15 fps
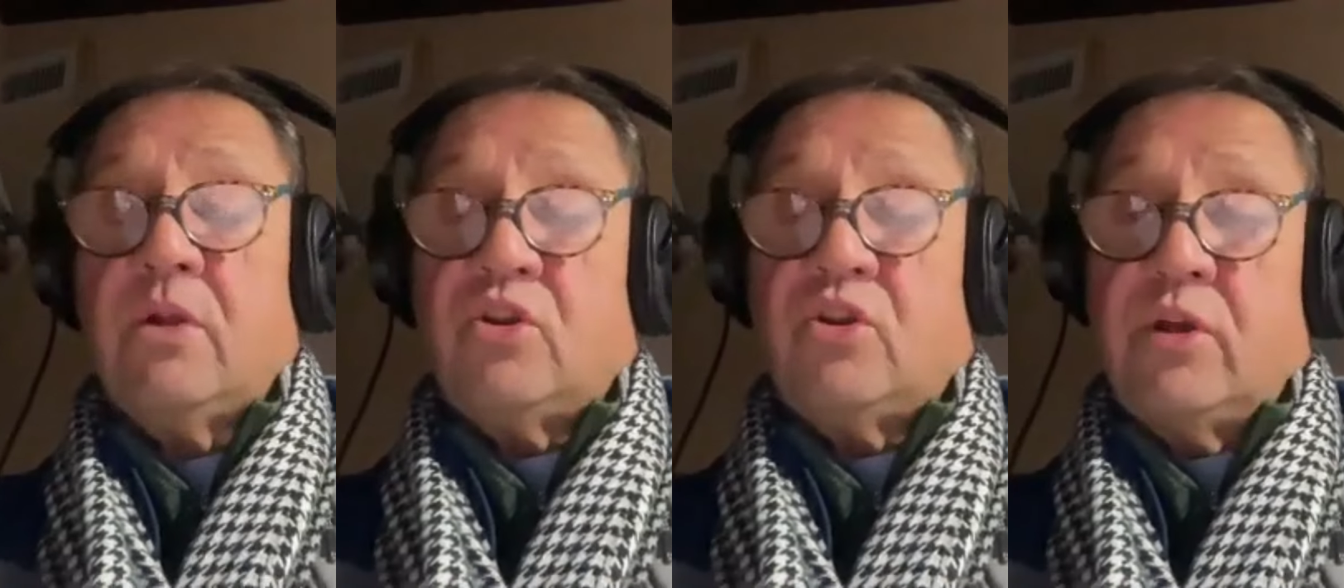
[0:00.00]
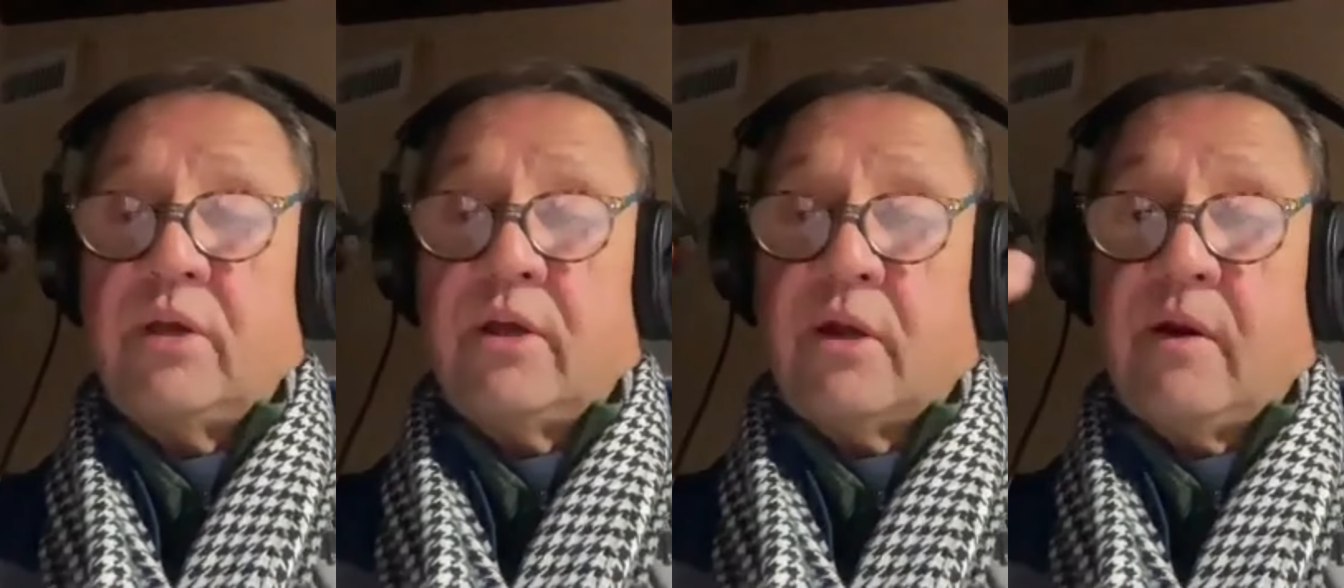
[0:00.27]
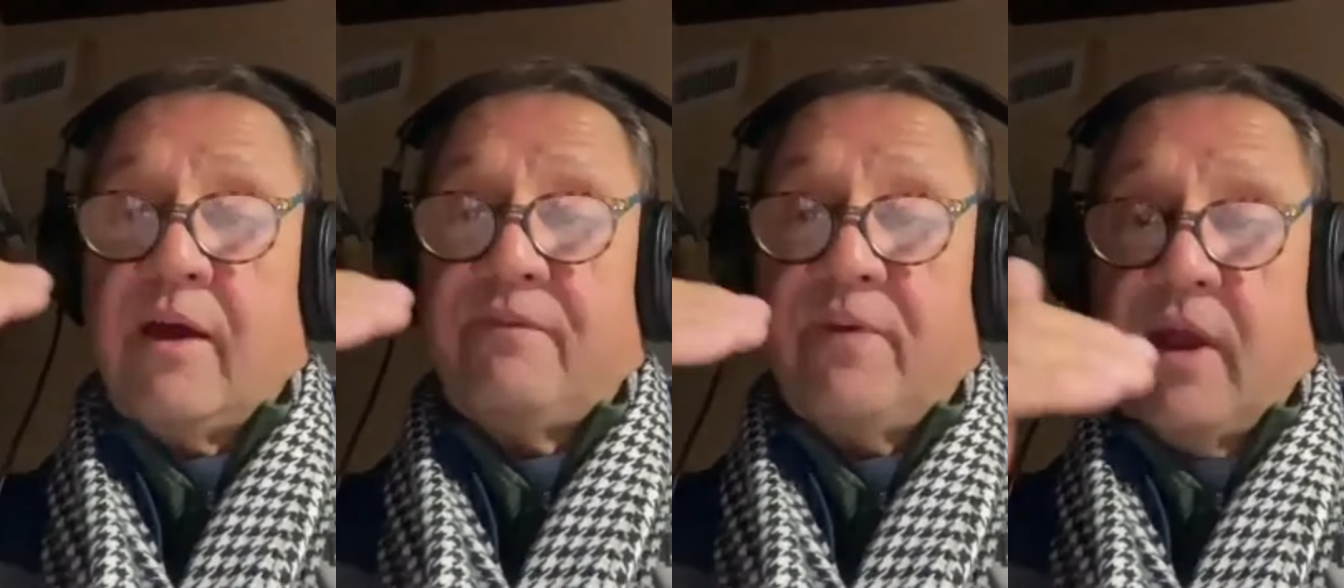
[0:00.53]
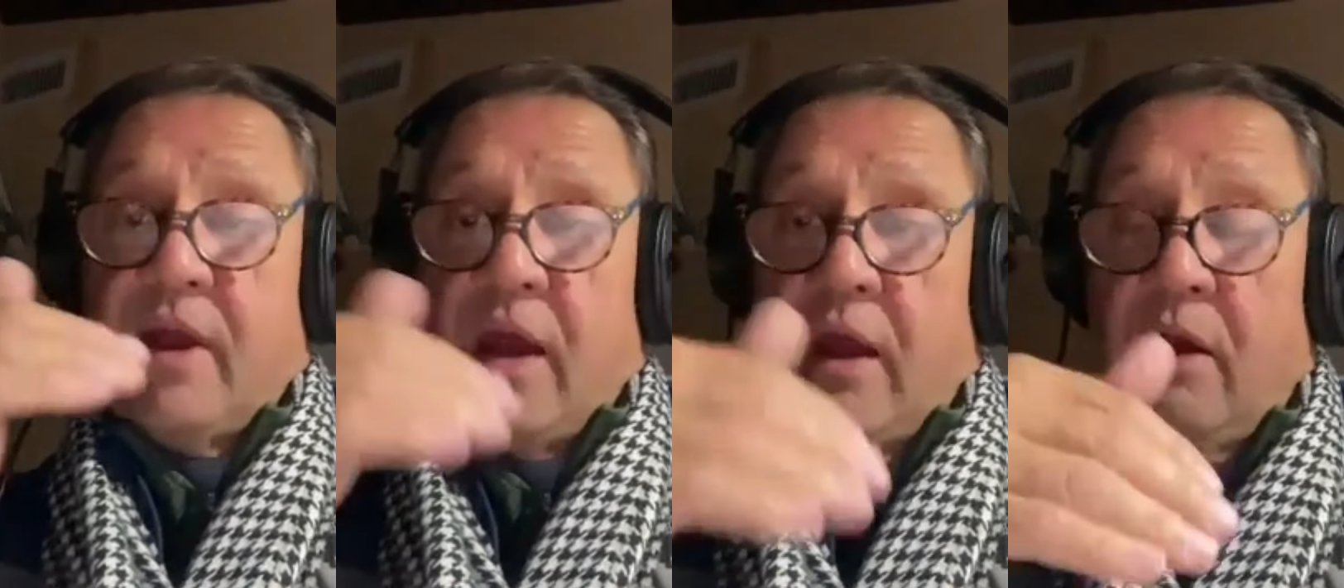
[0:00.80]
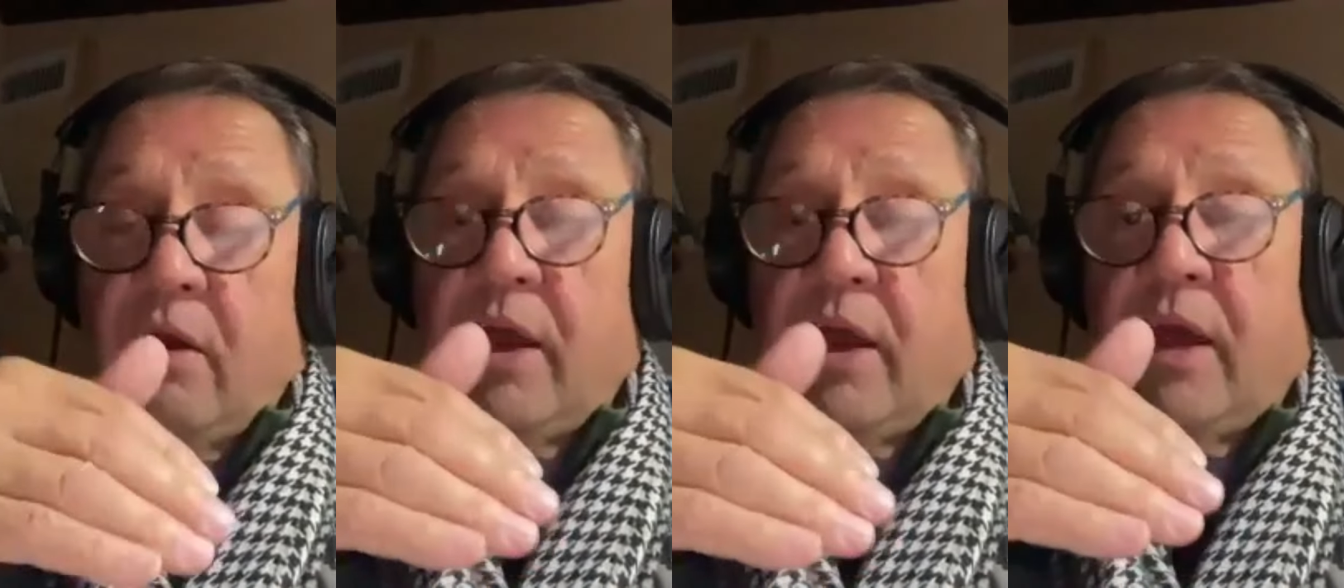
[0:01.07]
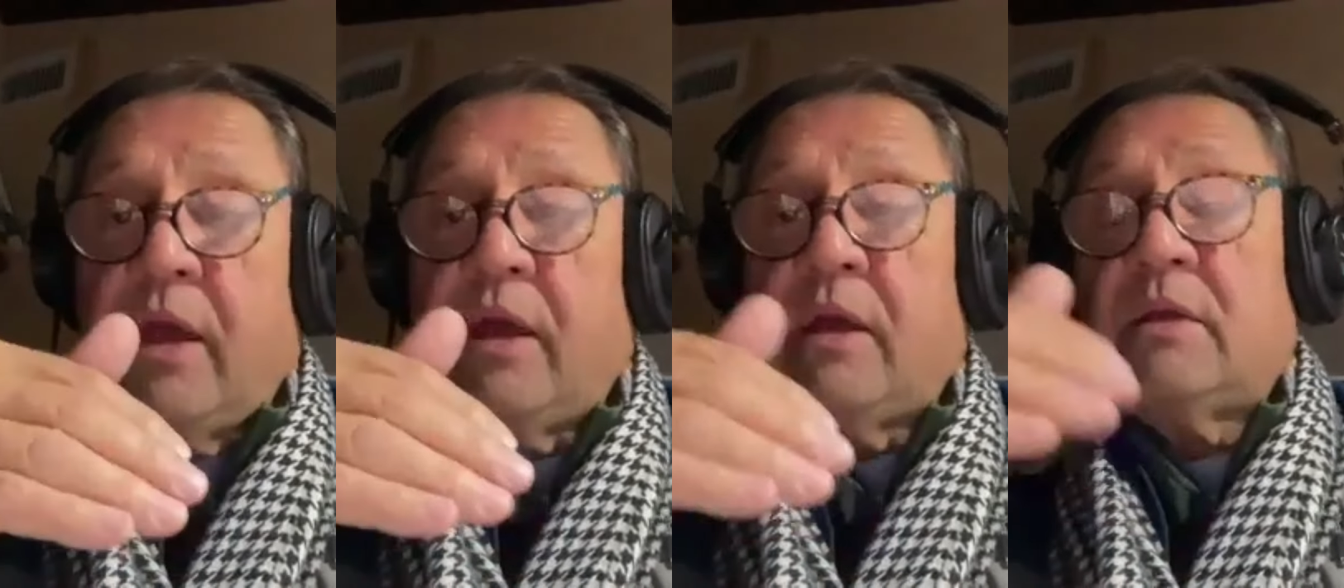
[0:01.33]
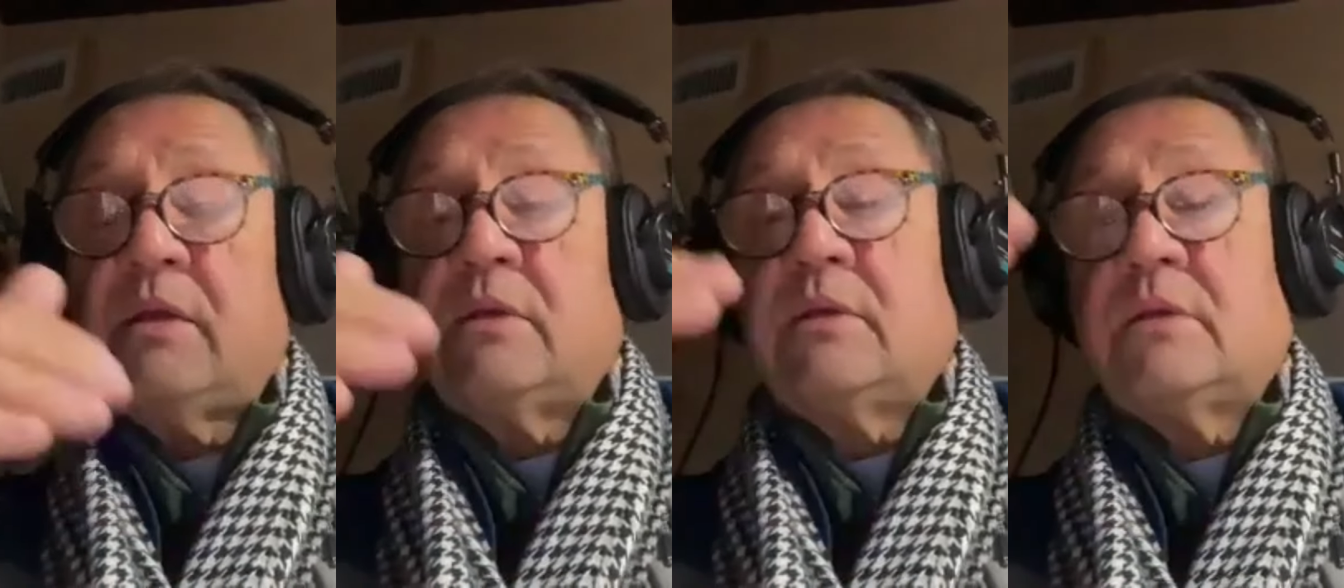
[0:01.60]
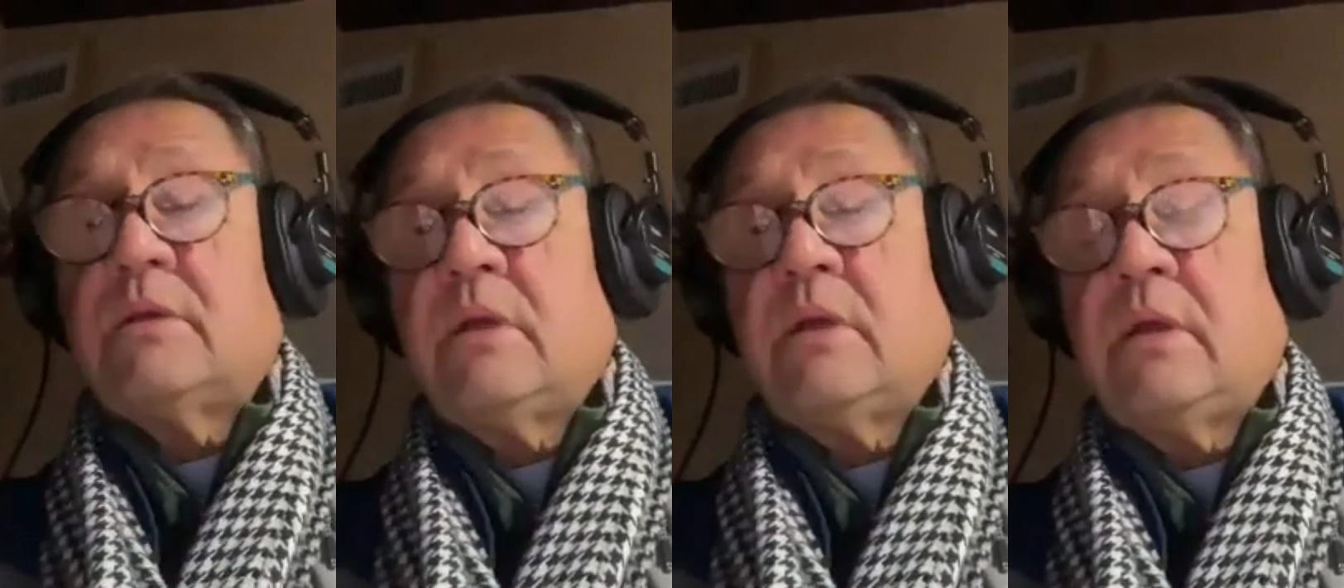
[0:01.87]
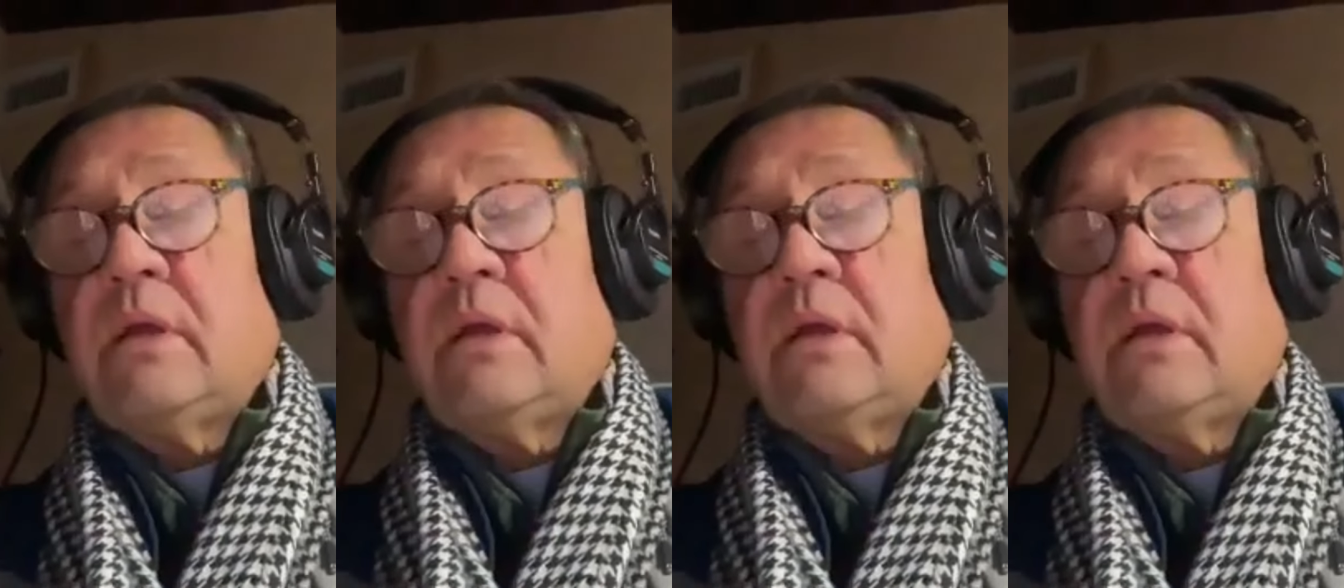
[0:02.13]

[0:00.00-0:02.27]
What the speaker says: Geographic areas.